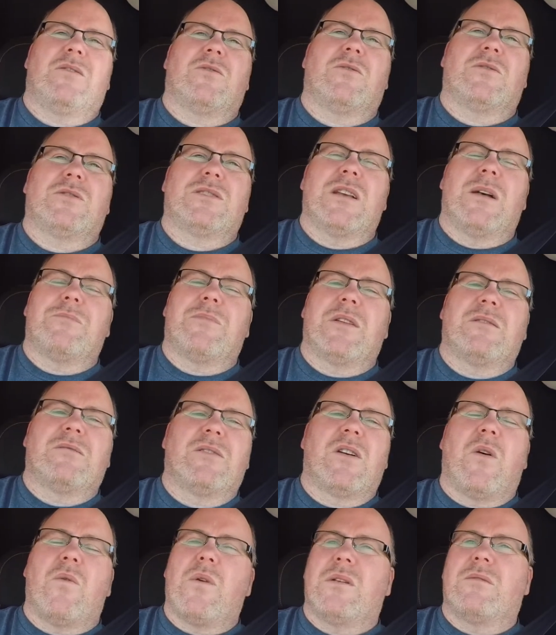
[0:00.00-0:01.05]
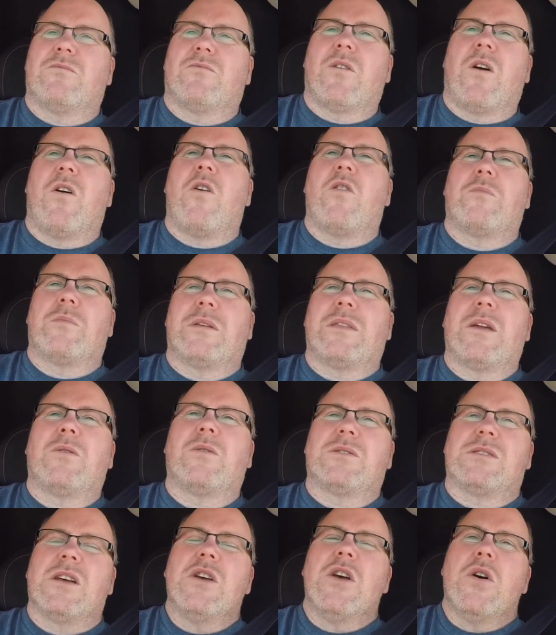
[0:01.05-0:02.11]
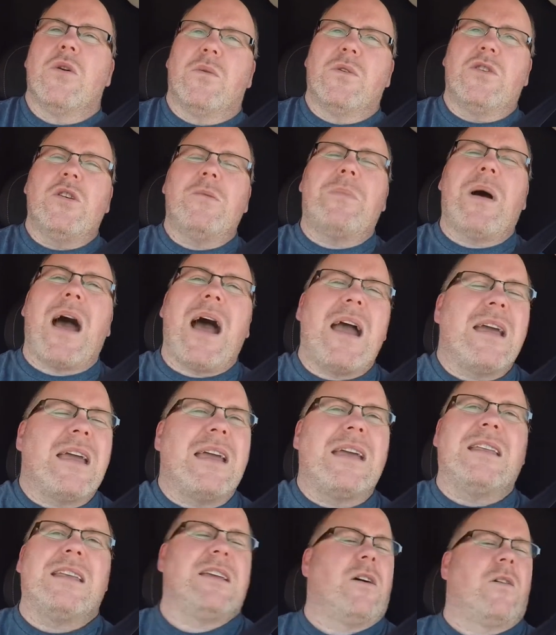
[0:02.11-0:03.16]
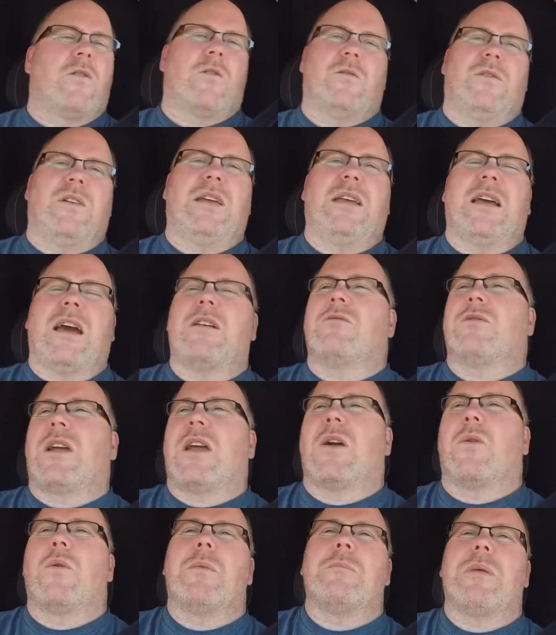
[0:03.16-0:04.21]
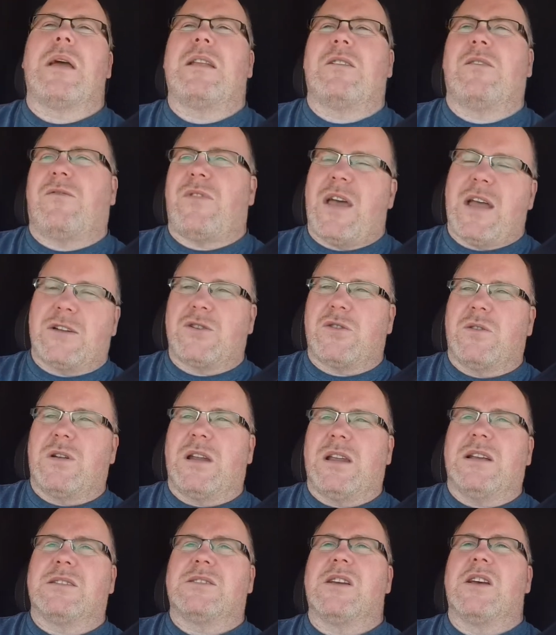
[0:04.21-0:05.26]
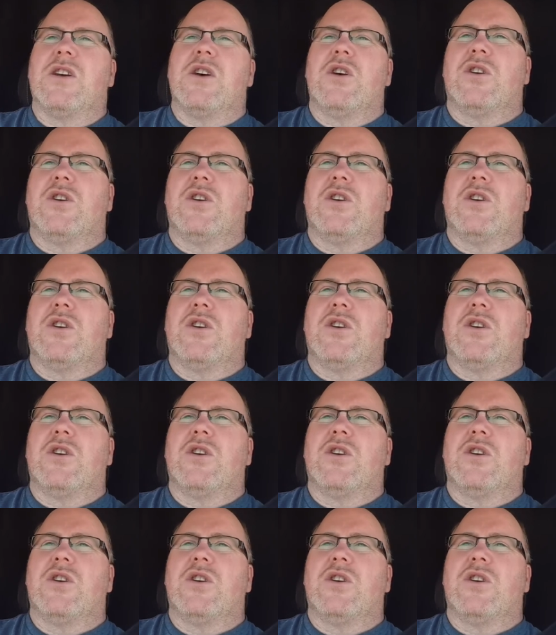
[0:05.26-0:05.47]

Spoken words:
or something going wrong. But there was, when you buy any RV, I don't care what manufacturer it is,